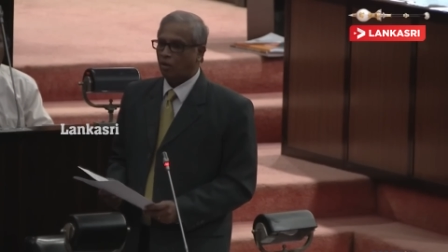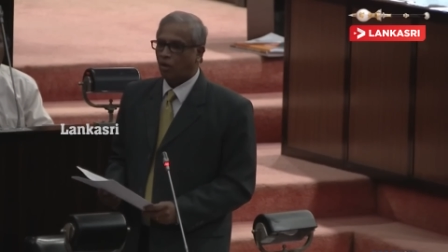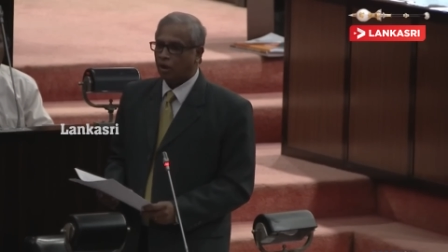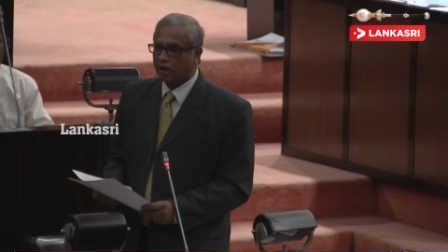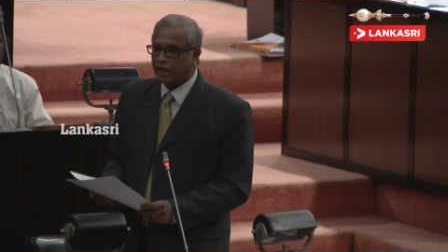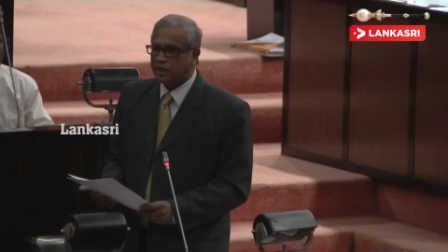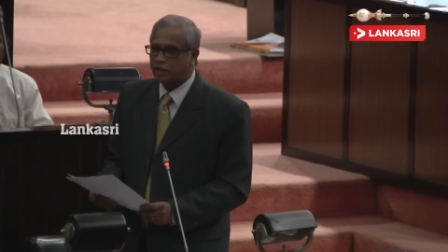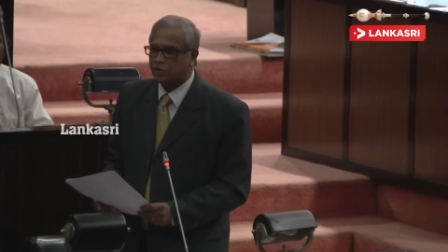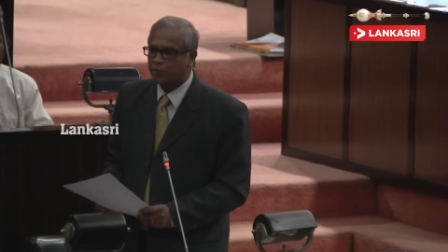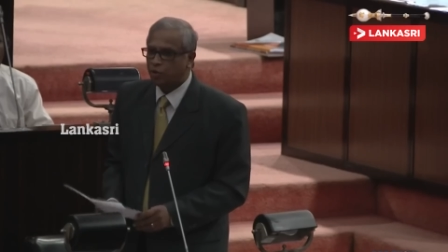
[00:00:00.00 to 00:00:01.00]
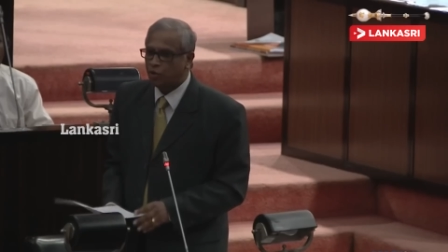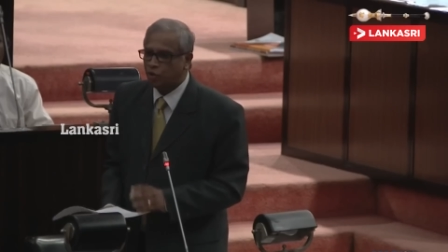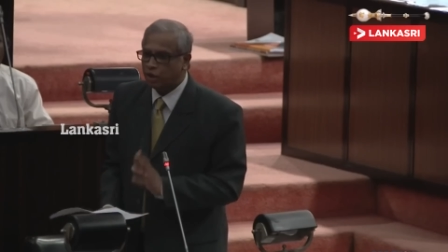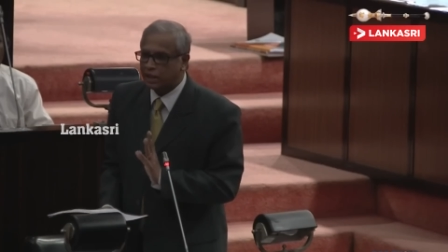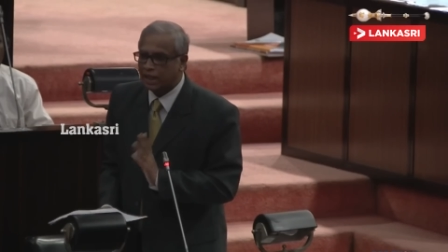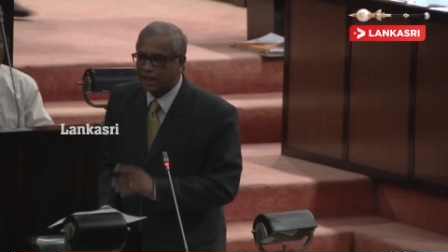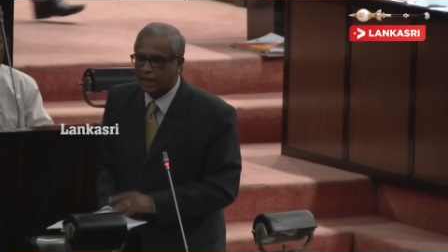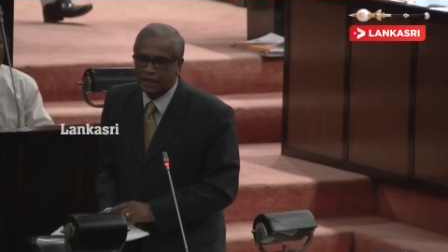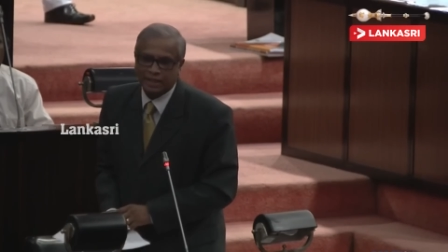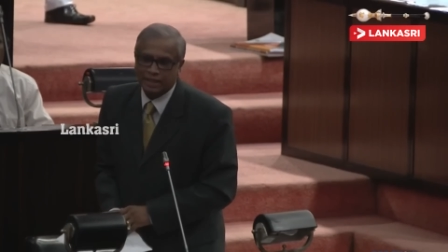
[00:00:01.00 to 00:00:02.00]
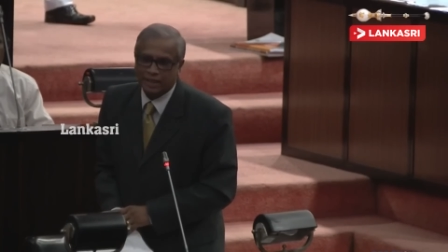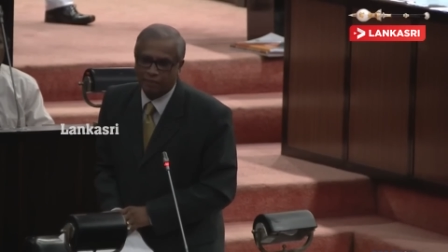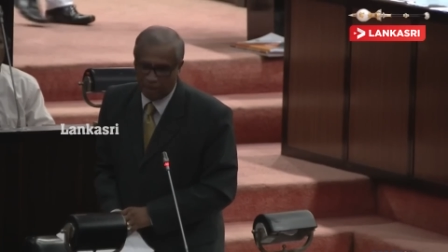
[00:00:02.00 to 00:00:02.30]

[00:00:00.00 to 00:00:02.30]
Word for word: All kinds of spurious allegations are